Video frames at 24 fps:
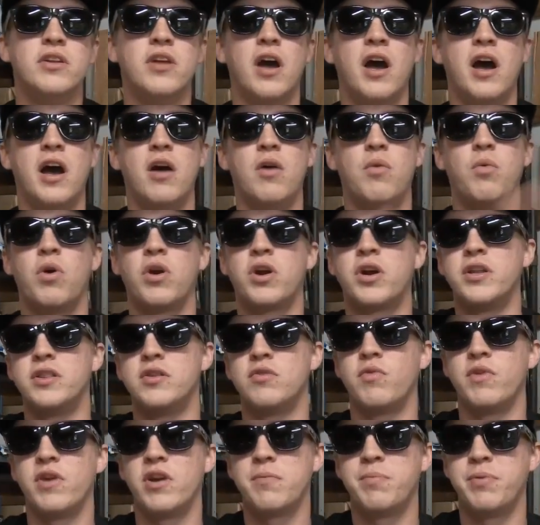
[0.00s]
work on
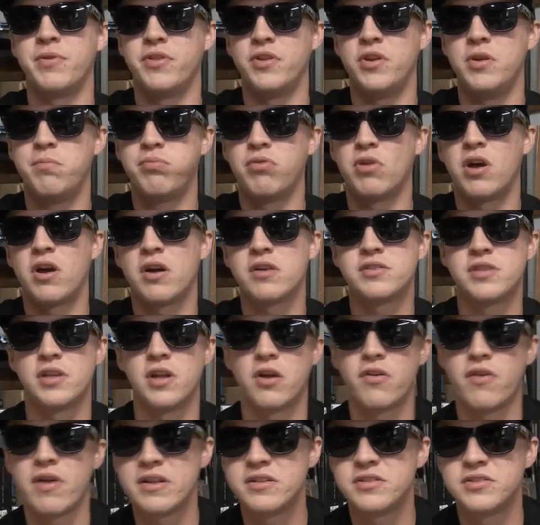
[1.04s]
the rear, put the new blocks and
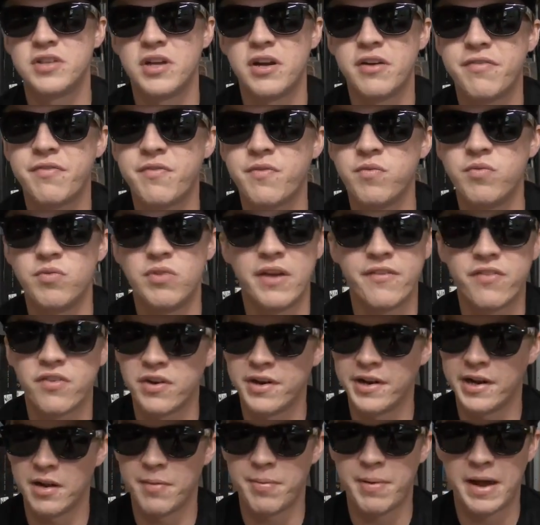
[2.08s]
all that stuff. Never
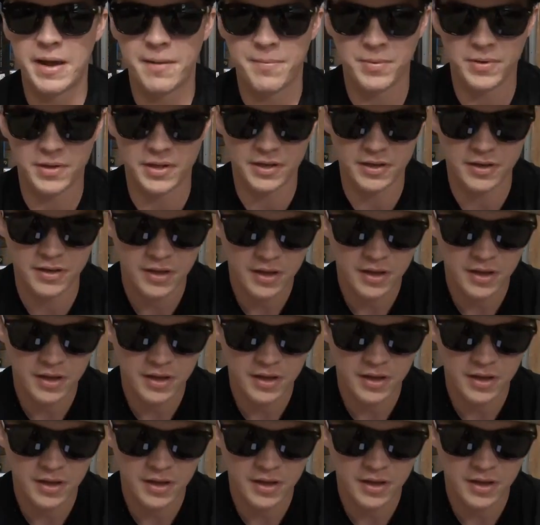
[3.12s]
ended up happening.